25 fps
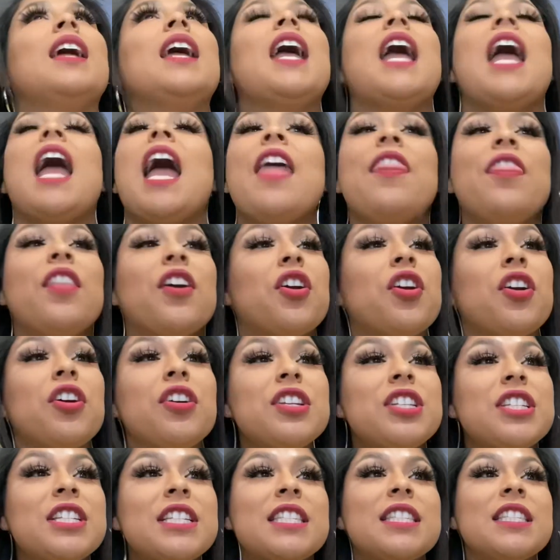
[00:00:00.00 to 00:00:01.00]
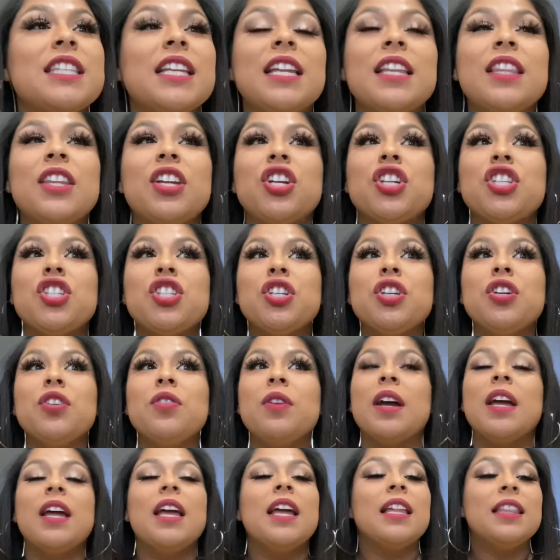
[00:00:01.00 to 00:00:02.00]
and the girl's just sitting there
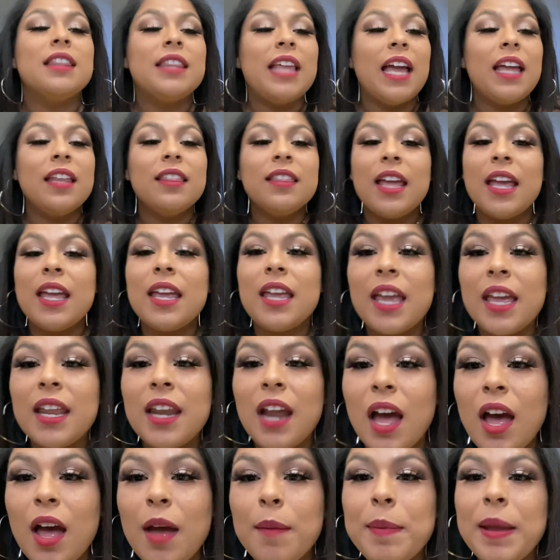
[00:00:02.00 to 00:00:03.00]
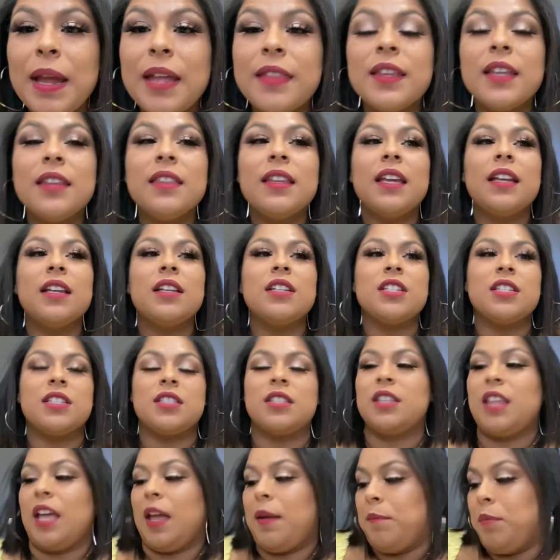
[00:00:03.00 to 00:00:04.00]
too. Then they get up, and then they
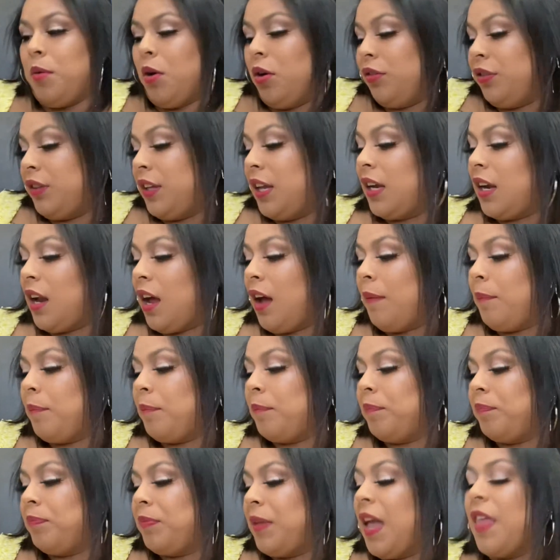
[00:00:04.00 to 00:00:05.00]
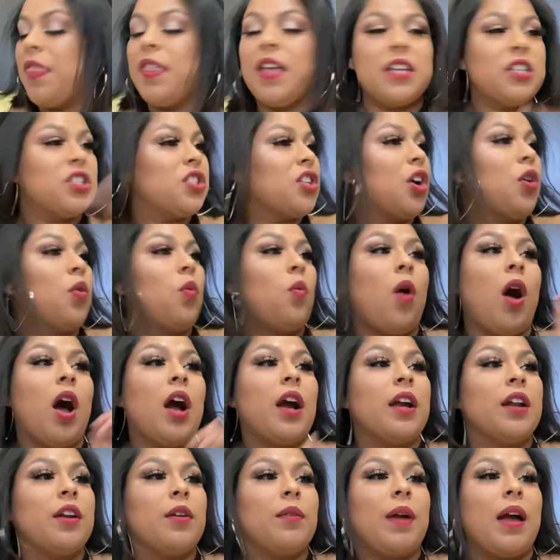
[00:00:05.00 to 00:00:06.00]
both get up, and they start
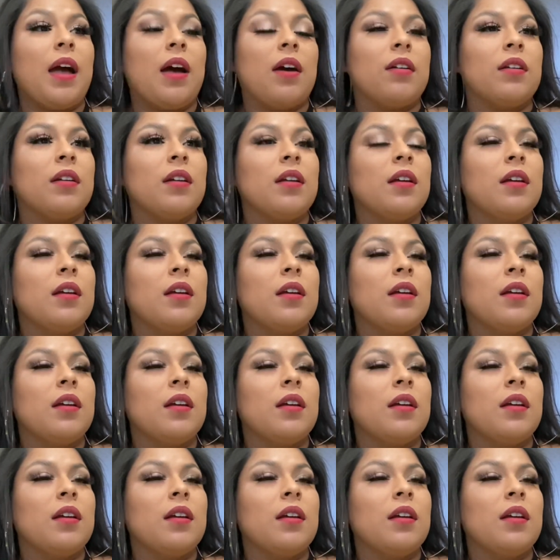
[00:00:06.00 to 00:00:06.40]
walking around.